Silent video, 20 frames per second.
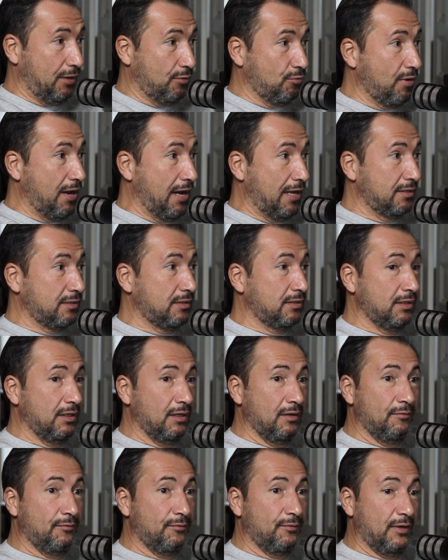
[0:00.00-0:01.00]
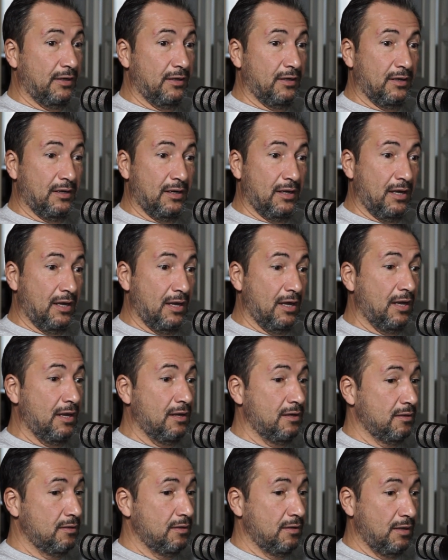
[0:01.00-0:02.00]
aggressive
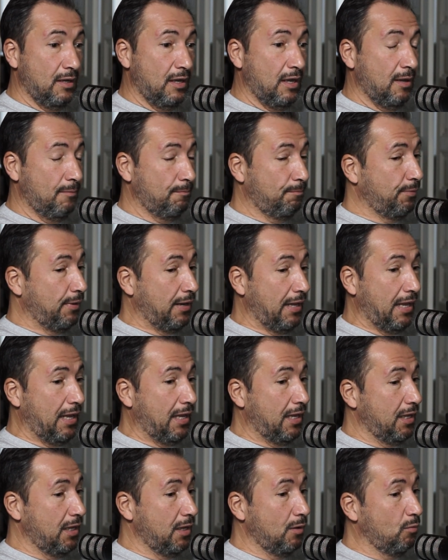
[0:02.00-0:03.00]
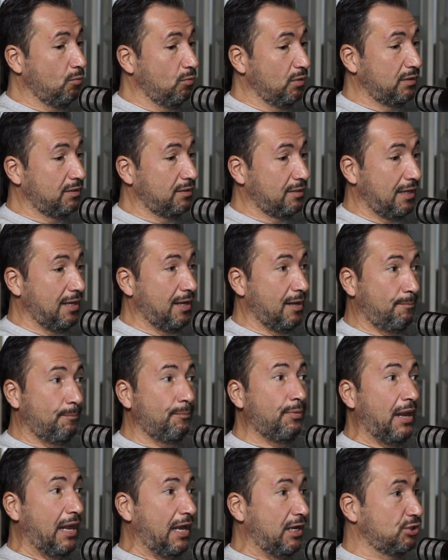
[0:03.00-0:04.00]
and play with
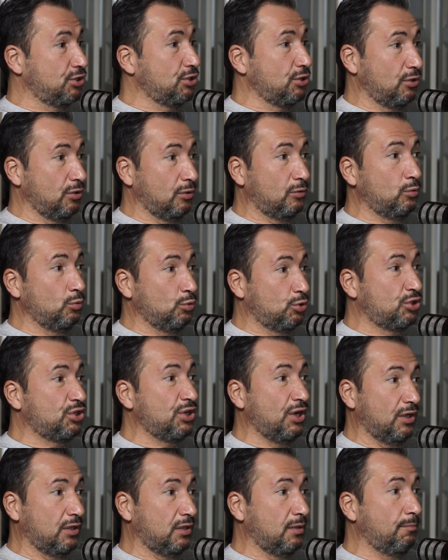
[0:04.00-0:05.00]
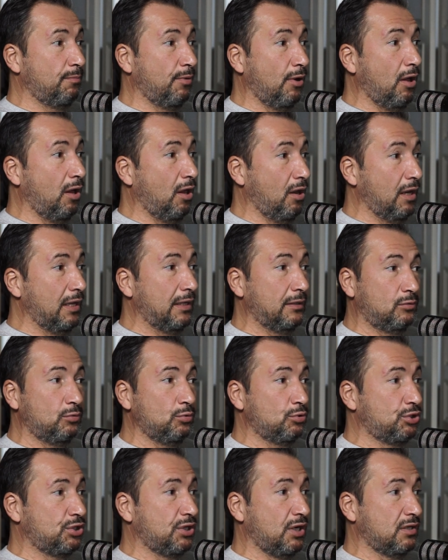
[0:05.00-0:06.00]
pleasure to share the ball and
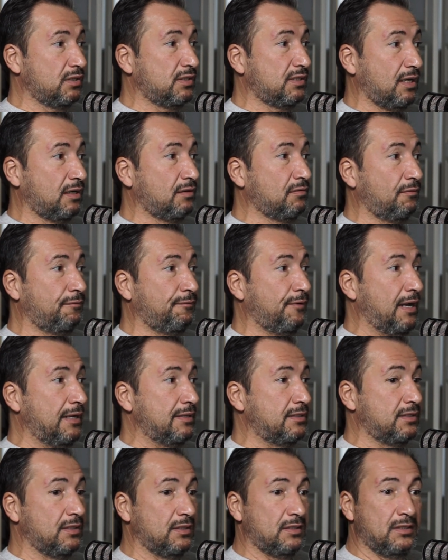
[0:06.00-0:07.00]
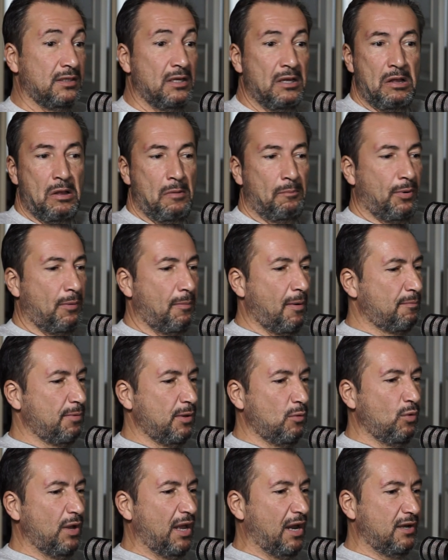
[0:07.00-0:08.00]
to share sacrifices.
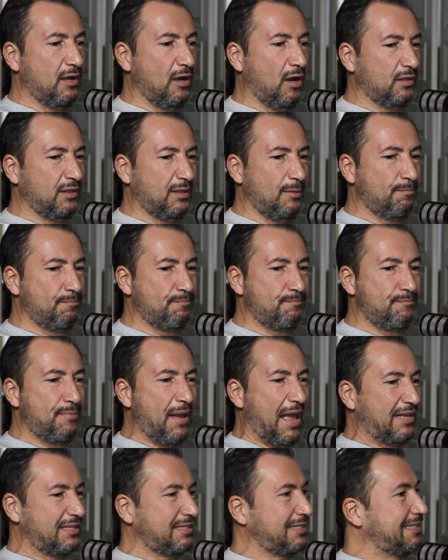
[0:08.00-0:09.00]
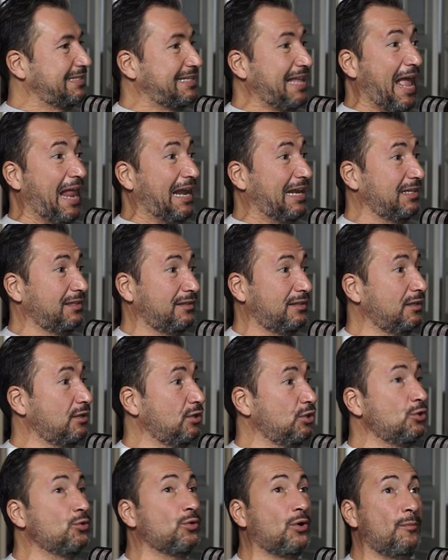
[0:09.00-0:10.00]
Probably we are not the best talent in
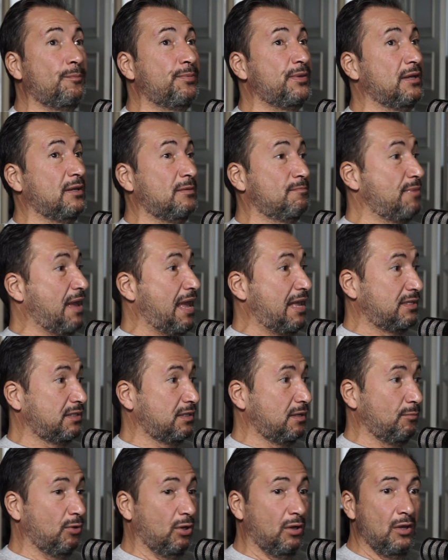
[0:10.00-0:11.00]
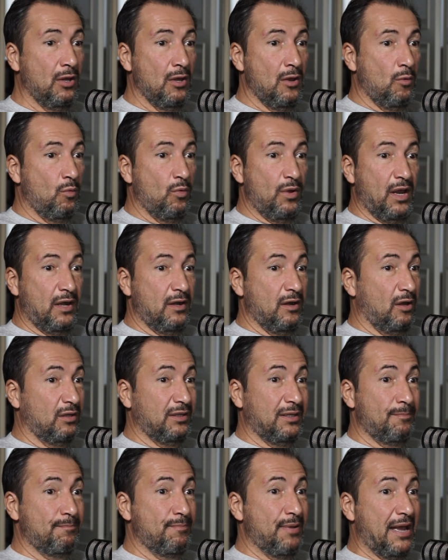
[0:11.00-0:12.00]
European basketball. We are
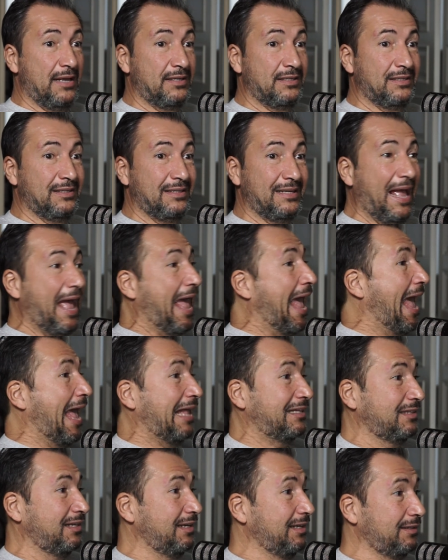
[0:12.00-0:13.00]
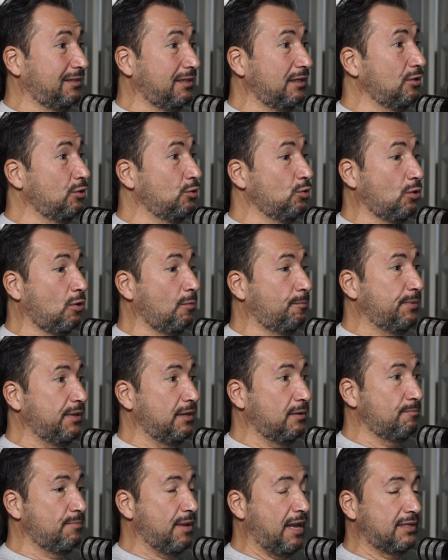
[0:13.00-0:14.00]
not the best athlete in
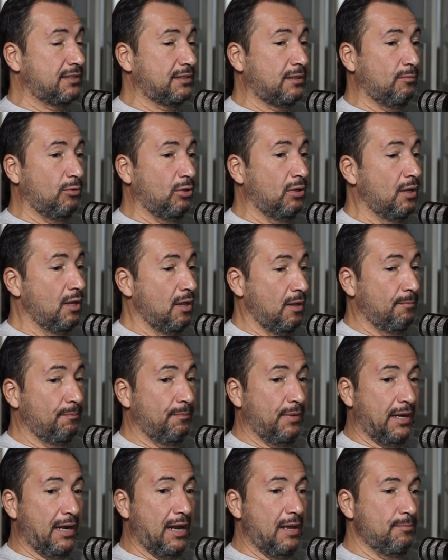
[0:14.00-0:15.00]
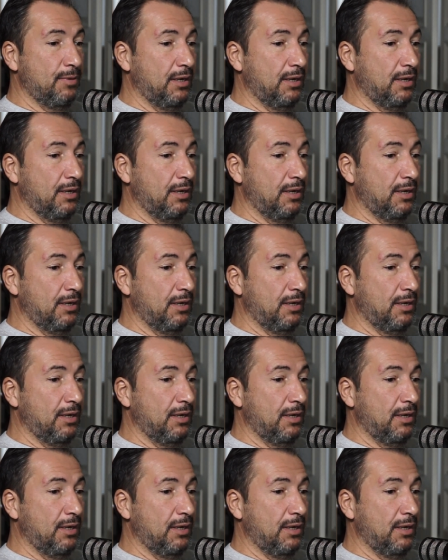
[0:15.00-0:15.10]
European basketball. But I